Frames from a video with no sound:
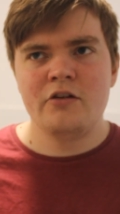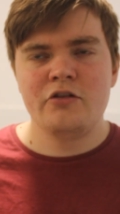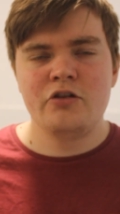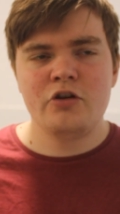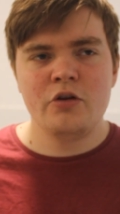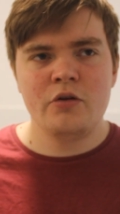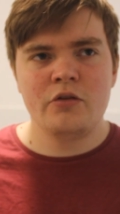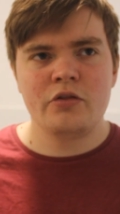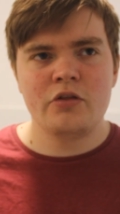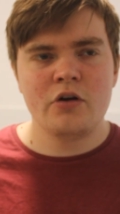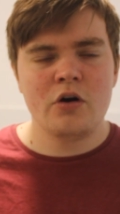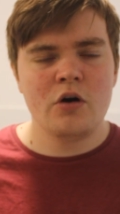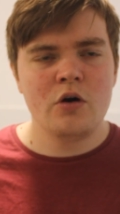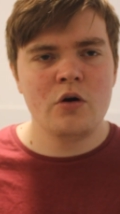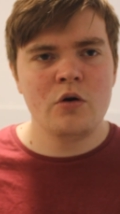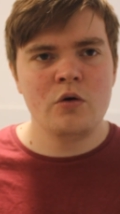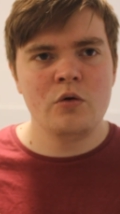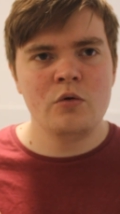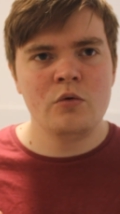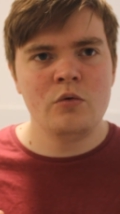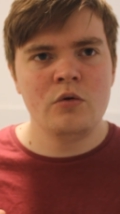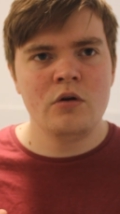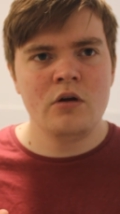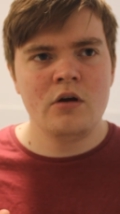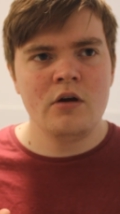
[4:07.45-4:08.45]
doing the
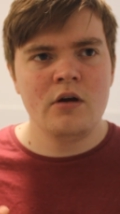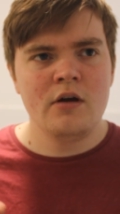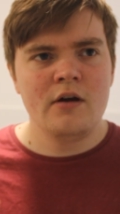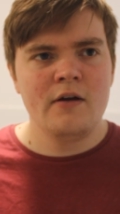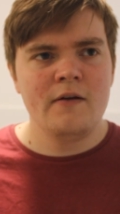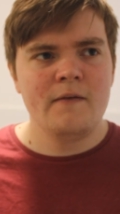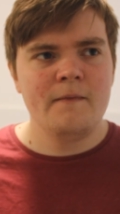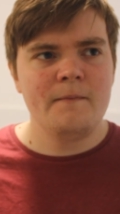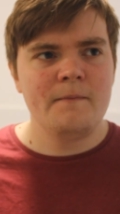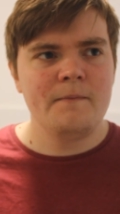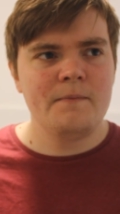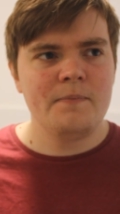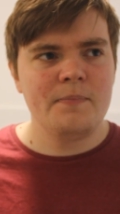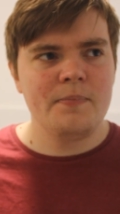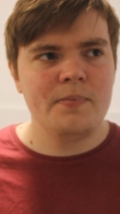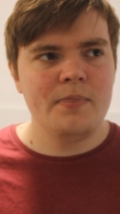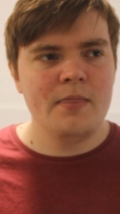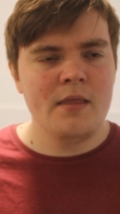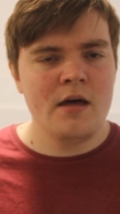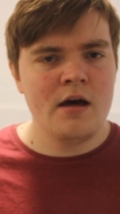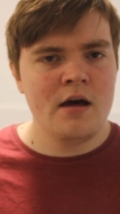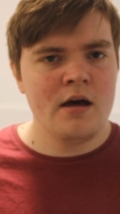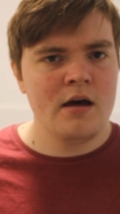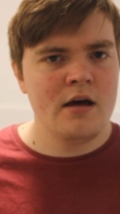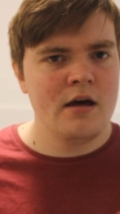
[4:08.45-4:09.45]
whole
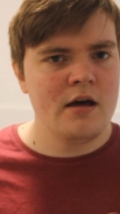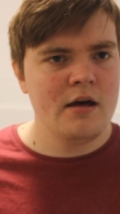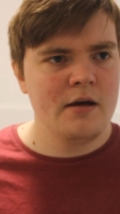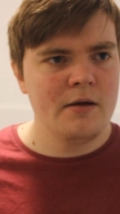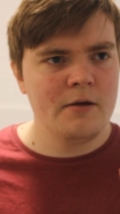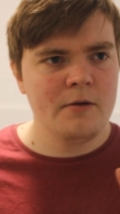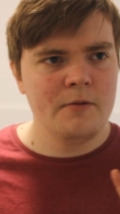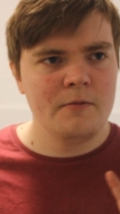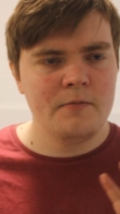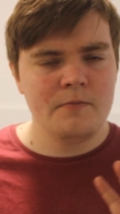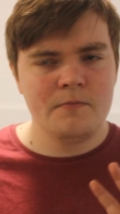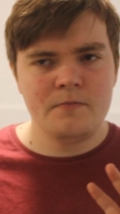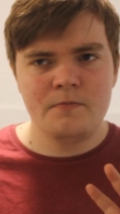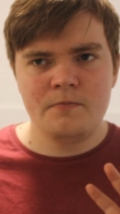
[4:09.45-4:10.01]
uh,